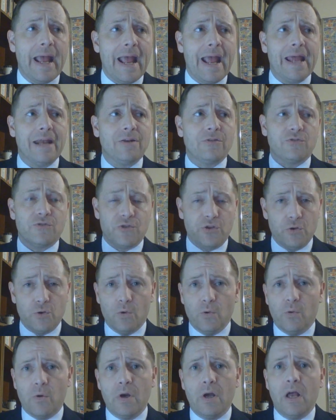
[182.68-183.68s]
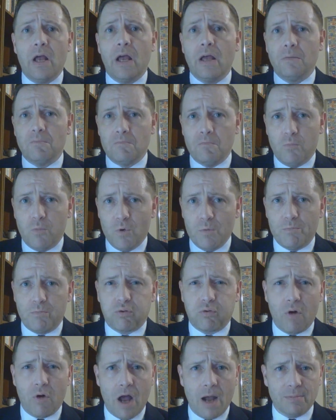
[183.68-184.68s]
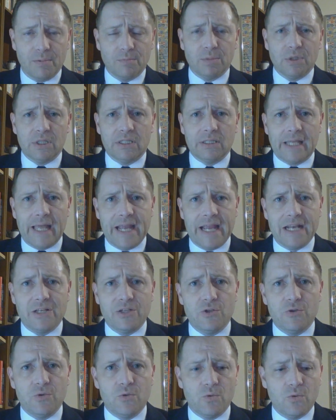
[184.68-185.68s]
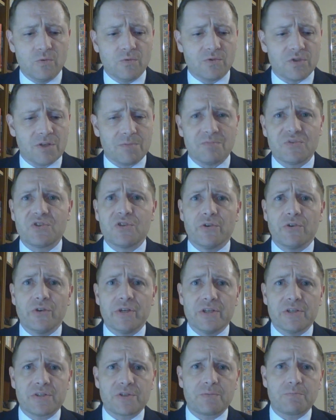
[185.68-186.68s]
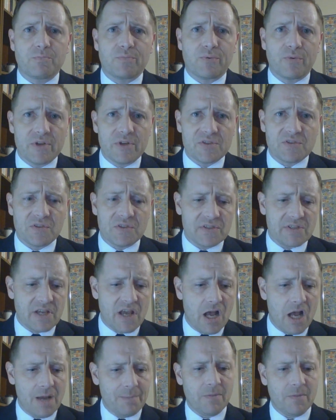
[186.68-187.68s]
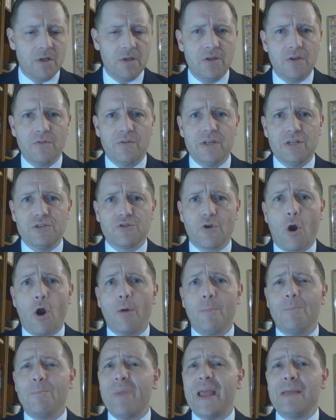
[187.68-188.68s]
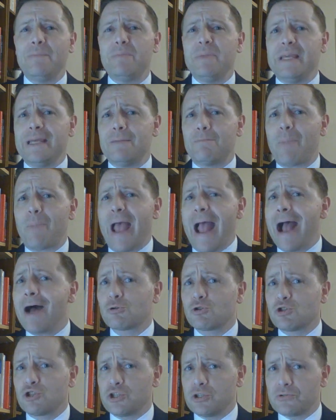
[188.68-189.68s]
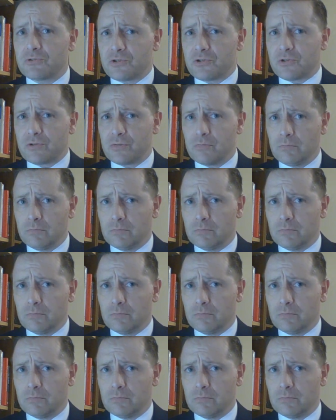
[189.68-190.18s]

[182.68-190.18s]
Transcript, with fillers: And two, would probably land you some serious prison time. These are baby pouches.